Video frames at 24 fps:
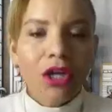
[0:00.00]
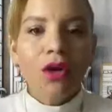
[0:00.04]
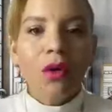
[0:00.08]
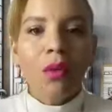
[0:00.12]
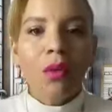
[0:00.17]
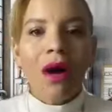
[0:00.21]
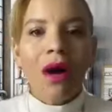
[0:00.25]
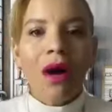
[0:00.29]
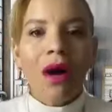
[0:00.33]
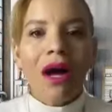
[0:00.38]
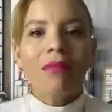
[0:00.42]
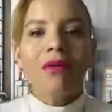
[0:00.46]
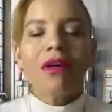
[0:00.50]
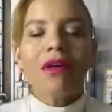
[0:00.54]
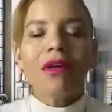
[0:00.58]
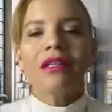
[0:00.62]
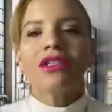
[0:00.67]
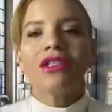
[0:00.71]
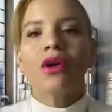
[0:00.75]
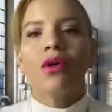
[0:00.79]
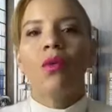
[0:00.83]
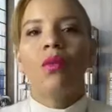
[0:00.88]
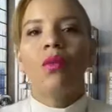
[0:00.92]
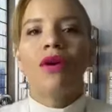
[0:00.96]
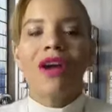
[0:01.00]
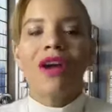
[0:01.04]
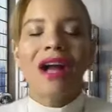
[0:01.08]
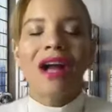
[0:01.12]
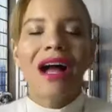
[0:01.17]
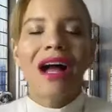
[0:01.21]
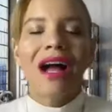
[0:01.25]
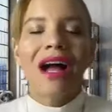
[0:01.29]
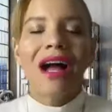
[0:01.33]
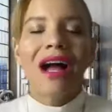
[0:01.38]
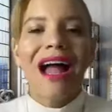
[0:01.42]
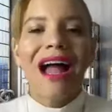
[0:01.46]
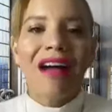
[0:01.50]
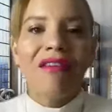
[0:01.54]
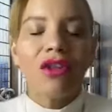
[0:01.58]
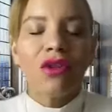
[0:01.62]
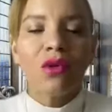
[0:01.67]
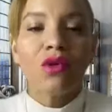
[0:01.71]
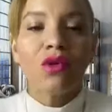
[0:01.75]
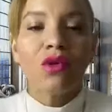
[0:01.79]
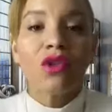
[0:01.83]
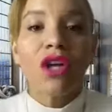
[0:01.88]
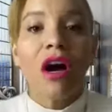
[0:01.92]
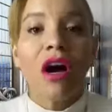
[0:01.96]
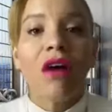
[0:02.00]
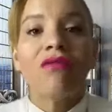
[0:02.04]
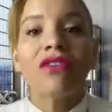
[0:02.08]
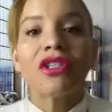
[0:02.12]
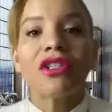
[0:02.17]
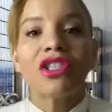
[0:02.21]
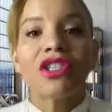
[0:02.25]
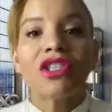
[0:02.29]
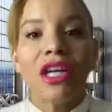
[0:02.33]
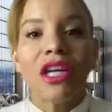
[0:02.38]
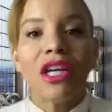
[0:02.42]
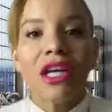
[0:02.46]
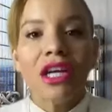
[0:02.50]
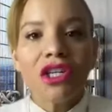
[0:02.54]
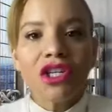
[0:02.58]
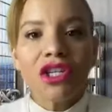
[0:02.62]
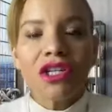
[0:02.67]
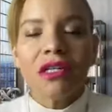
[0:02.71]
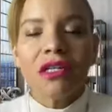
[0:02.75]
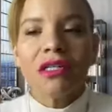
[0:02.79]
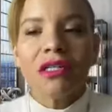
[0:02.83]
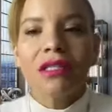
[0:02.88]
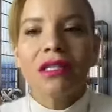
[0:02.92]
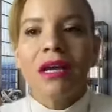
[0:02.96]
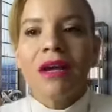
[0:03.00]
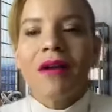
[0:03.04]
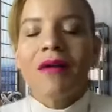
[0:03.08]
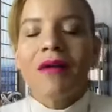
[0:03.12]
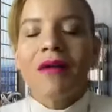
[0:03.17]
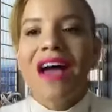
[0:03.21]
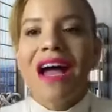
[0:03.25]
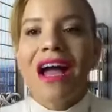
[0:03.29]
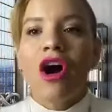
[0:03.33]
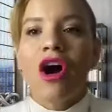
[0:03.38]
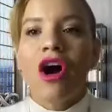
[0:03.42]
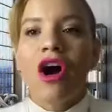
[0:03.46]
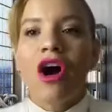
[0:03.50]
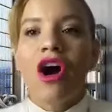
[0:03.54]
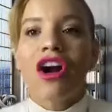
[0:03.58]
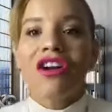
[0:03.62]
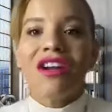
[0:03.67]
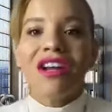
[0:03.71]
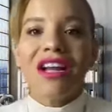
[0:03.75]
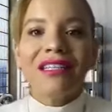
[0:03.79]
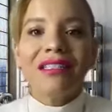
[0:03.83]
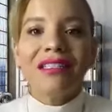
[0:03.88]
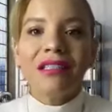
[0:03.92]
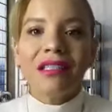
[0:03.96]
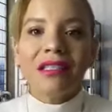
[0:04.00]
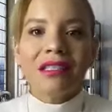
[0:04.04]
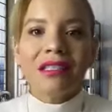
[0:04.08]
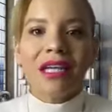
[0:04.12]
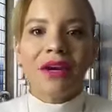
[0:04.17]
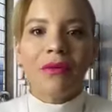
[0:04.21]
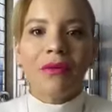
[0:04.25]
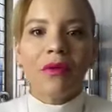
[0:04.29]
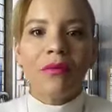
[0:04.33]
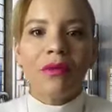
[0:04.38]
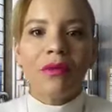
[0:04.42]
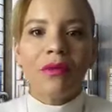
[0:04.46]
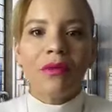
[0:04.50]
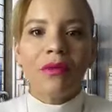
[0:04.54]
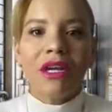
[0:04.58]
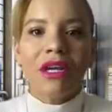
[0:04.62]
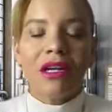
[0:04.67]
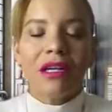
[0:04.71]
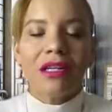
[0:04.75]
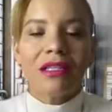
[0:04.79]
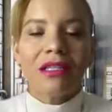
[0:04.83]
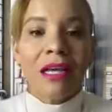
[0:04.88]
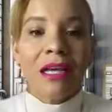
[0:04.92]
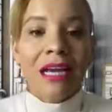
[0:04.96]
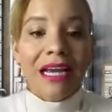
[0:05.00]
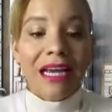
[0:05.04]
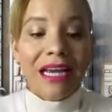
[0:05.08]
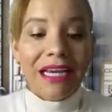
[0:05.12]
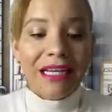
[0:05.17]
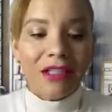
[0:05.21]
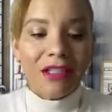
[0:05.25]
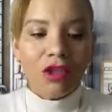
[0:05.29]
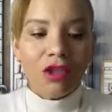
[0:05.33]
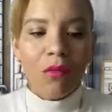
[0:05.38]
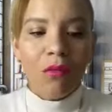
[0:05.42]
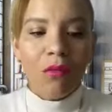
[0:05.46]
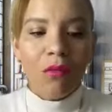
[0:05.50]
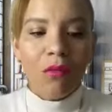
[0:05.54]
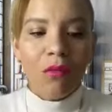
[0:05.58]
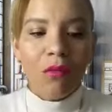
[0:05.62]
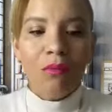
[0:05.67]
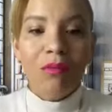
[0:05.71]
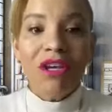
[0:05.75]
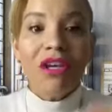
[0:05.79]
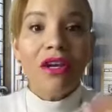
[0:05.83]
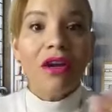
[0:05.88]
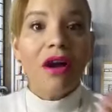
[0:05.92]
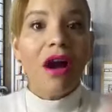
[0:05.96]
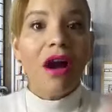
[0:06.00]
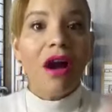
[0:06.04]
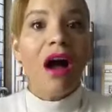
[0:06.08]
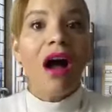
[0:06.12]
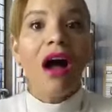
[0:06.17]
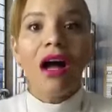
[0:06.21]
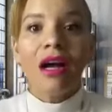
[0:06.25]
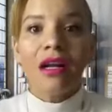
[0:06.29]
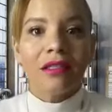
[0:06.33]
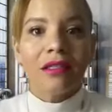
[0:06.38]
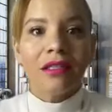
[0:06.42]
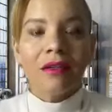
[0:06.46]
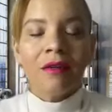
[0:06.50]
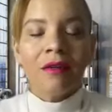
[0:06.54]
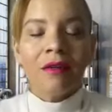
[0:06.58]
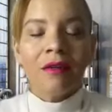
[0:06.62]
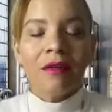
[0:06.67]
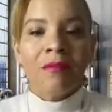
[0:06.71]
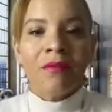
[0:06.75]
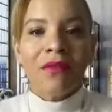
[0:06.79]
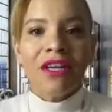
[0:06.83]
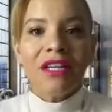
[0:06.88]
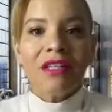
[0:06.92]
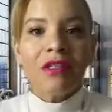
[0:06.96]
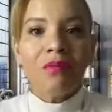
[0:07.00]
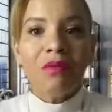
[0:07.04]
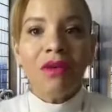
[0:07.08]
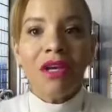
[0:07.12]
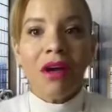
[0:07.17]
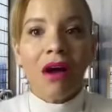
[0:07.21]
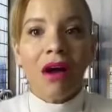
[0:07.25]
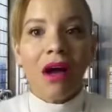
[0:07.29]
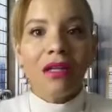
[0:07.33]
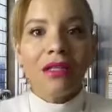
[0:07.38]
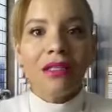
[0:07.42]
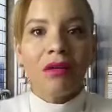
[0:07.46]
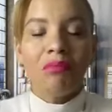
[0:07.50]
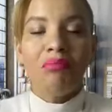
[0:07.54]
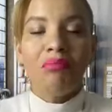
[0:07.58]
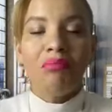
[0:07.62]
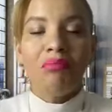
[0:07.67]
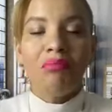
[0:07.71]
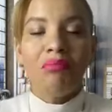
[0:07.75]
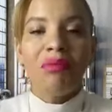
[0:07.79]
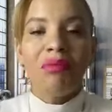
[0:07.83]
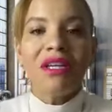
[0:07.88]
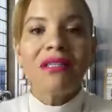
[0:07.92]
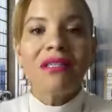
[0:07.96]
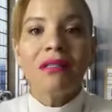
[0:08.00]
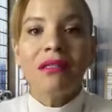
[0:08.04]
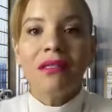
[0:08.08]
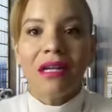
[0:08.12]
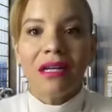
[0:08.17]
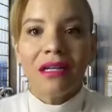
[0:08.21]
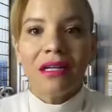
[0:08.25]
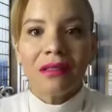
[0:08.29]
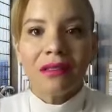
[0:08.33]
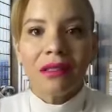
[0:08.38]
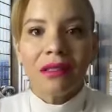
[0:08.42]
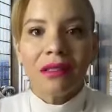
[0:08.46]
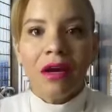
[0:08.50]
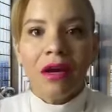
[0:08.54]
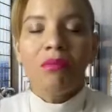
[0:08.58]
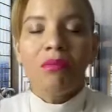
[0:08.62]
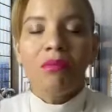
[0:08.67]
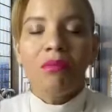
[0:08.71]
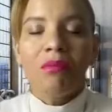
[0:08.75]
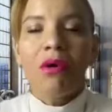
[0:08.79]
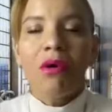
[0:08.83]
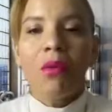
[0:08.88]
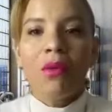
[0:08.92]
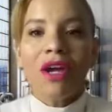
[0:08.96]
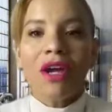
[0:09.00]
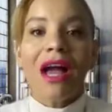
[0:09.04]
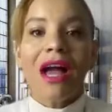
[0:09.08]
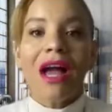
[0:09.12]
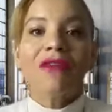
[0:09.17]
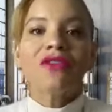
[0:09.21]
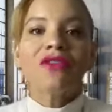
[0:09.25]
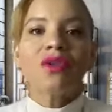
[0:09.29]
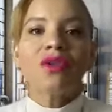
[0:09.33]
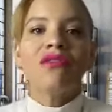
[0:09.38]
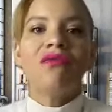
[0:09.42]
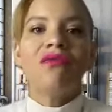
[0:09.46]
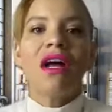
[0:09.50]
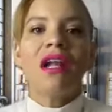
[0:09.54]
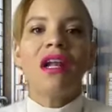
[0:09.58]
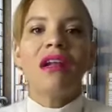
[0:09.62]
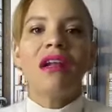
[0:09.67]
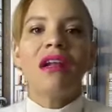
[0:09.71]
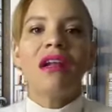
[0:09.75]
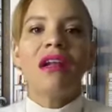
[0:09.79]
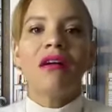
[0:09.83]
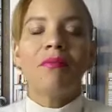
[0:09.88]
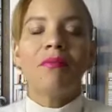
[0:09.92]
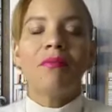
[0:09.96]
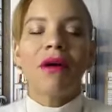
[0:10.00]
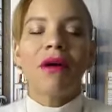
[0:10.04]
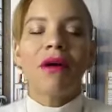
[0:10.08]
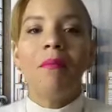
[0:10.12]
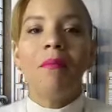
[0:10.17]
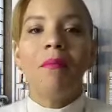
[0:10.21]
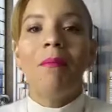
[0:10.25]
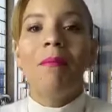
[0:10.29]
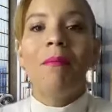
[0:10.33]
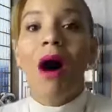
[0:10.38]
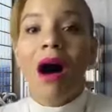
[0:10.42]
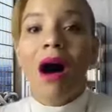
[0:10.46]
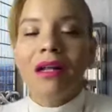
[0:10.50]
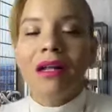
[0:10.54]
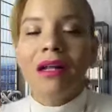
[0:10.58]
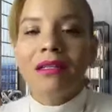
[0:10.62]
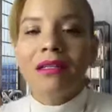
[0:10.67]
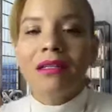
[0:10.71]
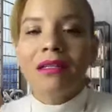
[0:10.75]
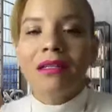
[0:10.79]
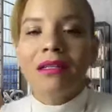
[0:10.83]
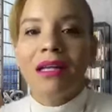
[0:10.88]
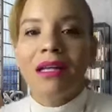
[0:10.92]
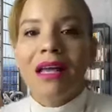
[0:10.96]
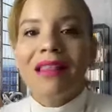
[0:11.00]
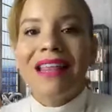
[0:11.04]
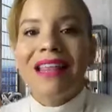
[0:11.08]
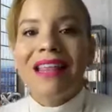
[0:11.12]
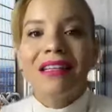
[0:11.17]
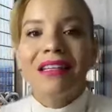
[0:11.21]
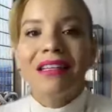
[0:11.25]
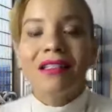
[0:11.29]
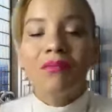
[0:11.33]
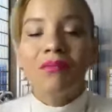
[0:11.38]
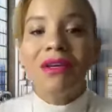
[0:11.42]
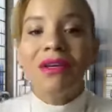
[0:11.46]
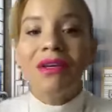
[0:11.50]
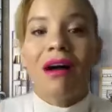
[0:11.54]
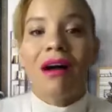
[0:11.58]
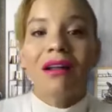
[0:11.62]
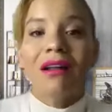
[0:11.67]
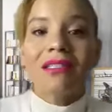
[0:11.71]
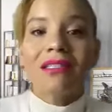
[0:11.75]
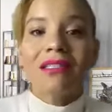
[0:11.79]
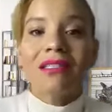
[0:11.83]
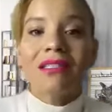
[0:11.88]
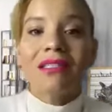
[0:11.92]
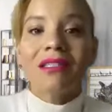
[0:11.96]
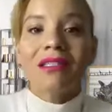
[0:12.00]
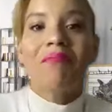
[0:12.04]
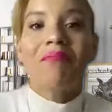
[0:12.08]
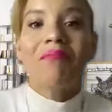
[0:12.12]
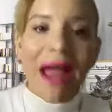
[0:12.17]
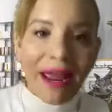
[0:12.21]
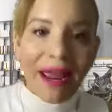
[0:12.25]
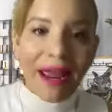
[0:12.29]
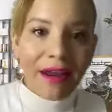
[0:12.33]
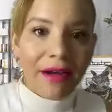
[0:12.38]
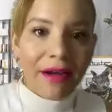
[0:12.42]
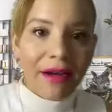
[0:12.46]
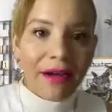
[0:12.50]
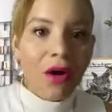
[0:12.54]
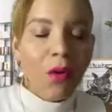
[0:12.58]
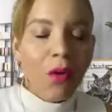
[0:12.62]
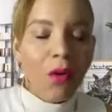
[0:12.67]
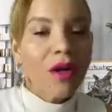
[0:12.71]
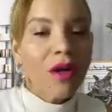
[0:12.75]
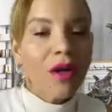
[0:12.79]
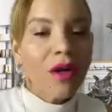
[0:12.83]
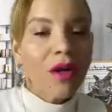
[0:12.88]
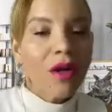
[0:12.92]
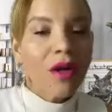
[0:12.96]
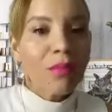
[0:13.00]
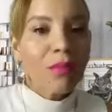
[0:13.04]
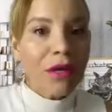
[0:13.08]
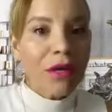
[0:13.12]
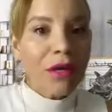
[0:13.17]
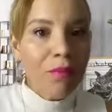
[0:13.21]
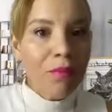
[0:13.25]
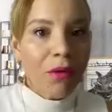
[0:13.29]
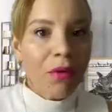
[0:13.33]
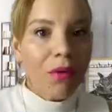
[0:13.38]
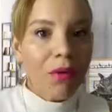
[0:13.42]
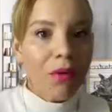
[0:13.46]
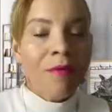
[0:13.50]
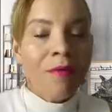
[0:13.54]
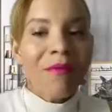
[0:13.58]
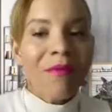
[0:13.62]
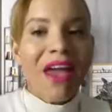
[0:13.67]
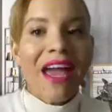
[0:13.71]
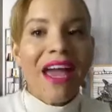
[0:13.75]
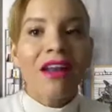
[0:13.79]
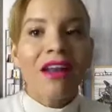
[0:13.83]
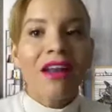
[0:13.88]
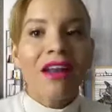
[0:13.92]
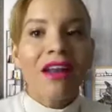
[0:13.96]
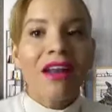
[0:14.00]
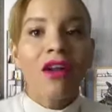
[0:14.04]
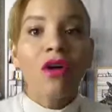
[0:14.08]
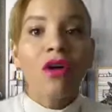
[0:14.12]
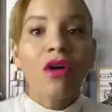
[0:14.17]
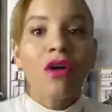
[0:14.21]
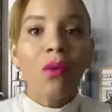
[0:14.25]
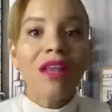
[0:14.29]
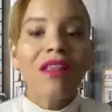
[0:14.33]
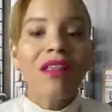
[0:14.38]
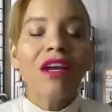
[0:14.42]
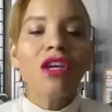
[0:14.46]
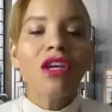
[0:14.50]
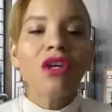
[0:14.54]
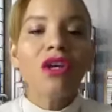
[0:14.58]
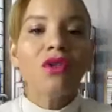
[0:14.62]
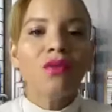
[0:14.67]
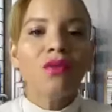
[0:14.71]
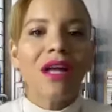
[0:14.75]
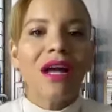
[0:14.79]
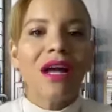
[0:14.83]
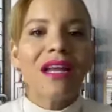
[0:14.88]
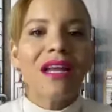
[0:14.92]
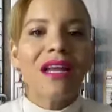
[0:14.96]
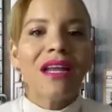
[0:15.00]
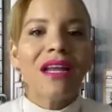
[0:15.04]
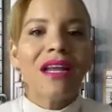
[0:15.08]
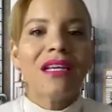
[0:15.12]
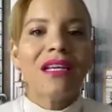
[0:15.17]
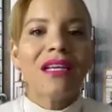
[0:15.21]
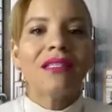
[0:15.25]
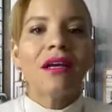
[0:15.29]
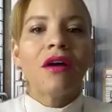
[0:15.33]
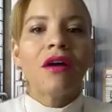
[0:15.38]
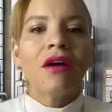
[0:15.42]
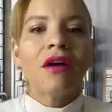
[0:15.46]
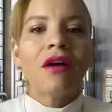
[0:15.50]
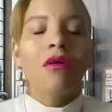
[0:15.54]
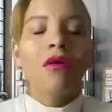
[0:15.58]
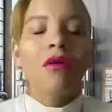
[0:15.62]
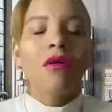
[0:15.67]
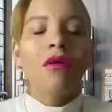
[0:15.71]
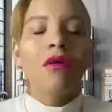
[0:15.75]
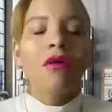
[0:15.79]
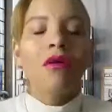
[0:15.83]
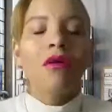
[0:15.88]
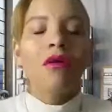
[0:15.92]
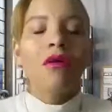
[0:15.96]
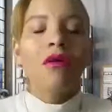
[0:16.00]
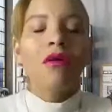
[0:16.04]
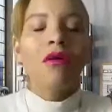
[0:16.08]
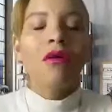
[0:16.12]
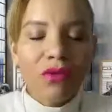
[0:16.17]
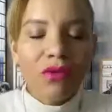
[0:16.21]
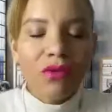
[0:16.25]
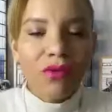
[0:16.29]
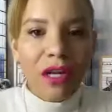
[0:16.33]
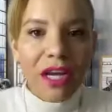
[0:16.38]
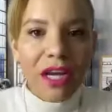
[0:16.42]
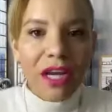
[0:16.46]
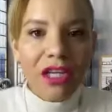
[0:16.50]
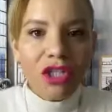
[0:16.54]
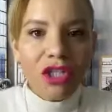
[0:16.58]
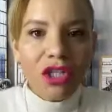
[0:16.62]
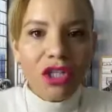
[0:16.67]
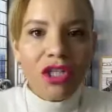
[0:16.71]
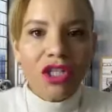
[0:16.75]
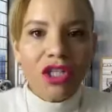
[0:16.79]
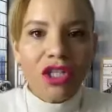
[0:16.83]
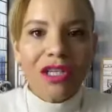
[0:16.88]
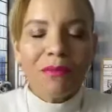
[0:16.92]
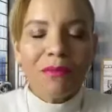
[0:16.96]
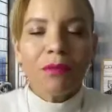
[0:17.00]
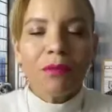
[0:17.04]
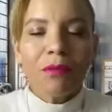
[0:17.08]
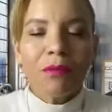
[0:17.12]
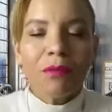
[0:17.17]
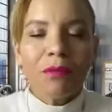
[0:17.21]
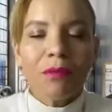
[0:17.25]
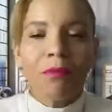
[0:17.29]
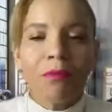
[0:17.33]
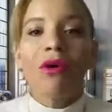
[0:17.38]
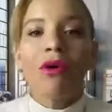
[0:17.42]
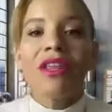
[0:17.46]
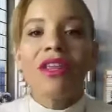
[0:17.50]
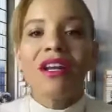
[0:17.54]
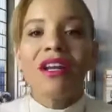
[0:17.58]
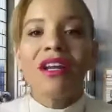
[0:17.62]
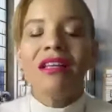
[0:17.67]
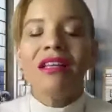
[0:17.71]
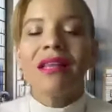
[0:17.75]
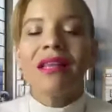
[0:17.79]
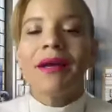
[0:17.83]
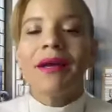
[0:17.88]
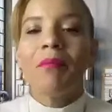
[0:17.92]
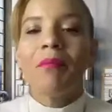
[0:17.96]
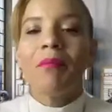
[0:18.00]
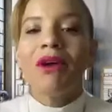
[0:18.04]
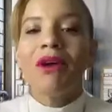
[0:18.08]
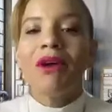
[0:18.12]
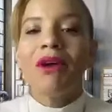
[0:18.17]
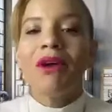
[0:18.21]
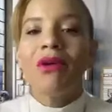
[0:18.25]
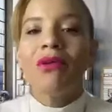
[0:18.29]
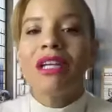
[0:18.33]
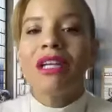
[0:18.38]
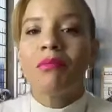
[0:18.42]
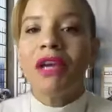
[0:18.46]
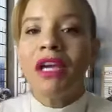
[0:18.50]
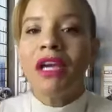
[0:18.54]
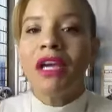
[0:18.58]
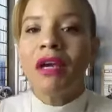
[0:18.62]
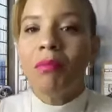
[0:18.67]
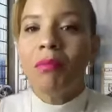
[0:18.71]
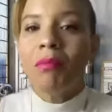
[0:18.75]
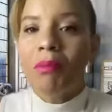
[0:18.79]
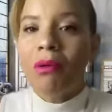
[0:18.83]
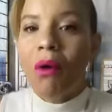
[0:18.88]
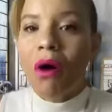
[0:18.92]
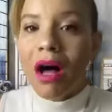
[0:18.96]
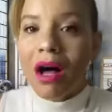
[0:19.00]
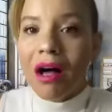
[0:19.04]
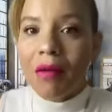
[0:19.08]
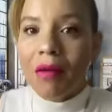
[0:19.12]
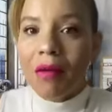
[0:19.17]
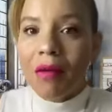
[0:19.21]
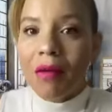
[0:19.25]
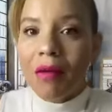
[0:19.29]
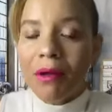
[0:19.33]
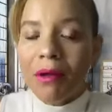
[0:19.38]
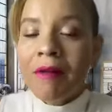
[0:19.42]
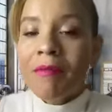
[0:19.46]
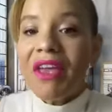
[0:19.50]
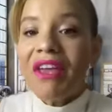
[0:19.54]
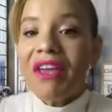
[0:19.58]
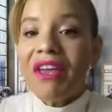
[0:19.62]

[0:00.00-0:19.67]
You know why? Because we're not having those conversations that are necessary because it's beyond it's beyond business, but we have to develop a bond that is beyond bank with people. And the way that you do that is building those relationships, but more than anything, building people up.